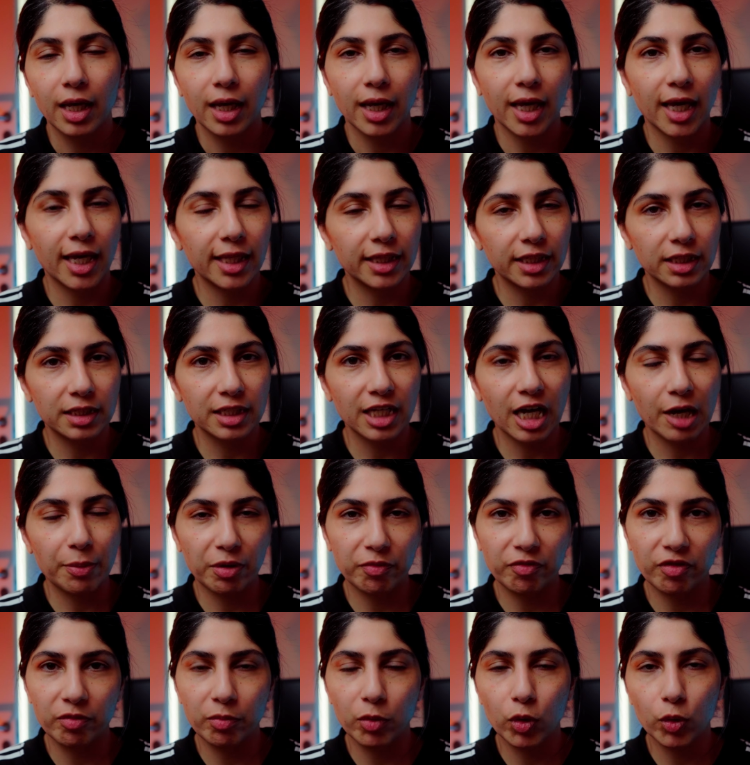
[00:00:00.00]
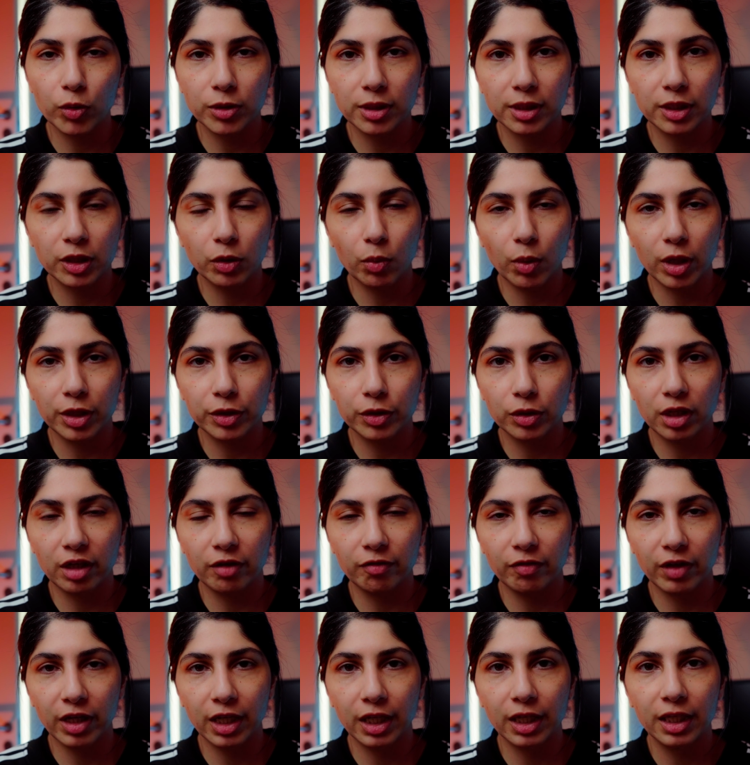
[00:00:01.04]
and the type of emotion you want to
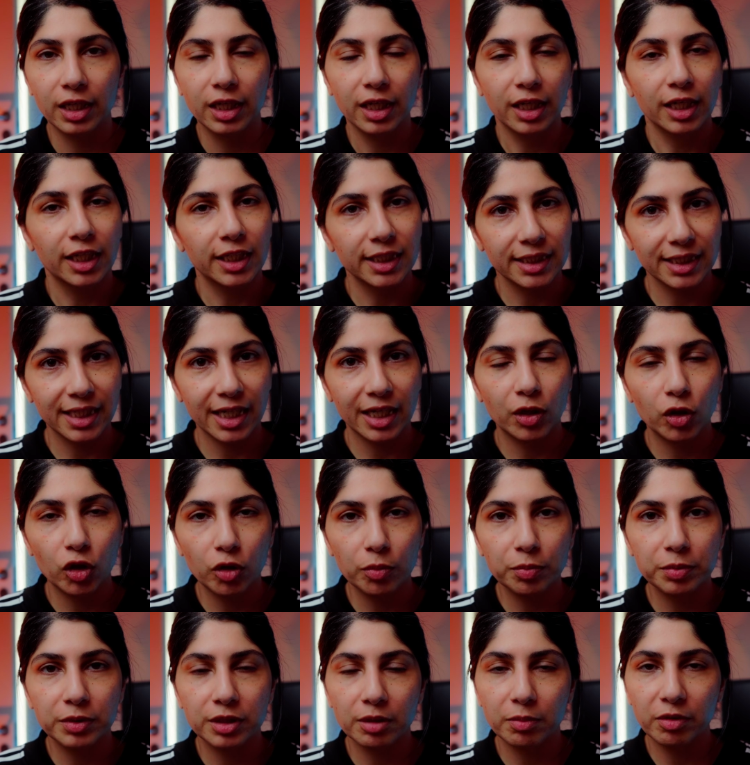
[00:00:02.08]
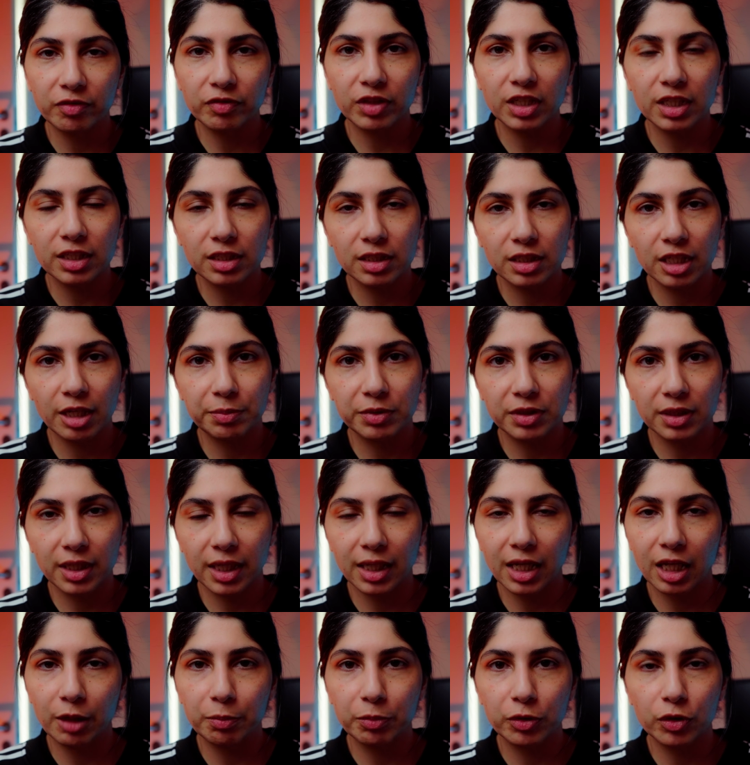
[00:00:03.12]
convey. So I hope some of these tips can
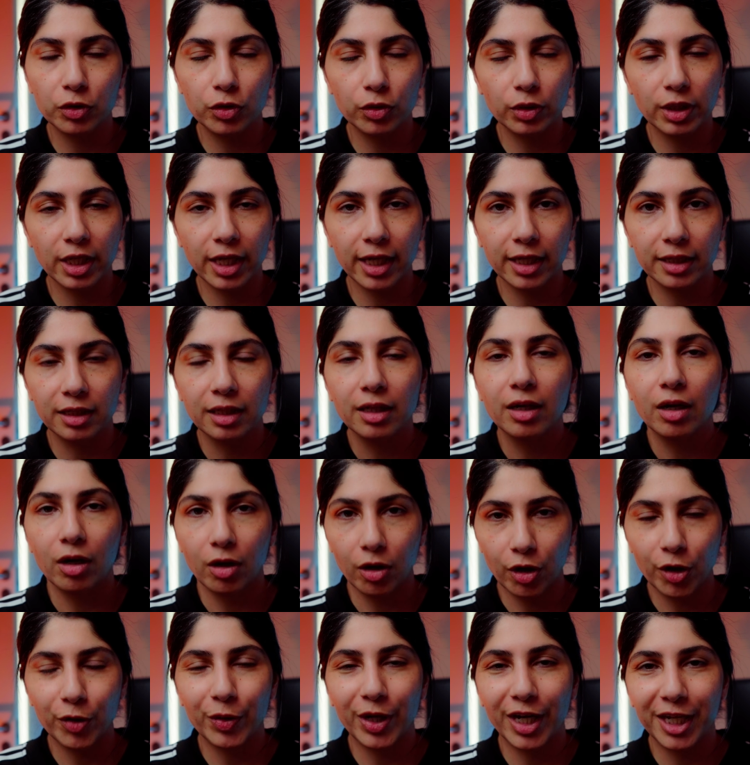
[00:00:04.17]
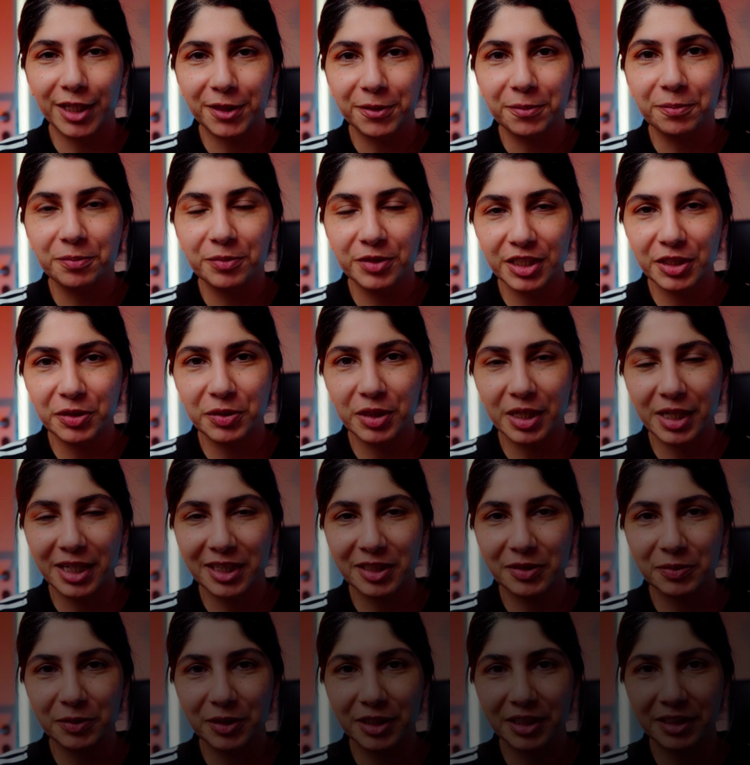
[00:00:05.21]
help you do that. All right, see you in the
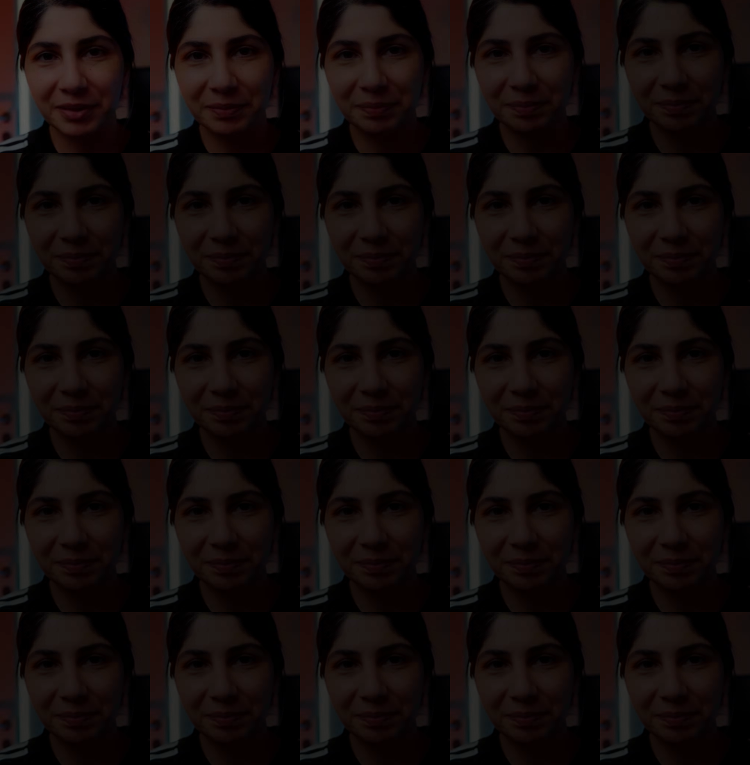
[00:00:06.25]
next one.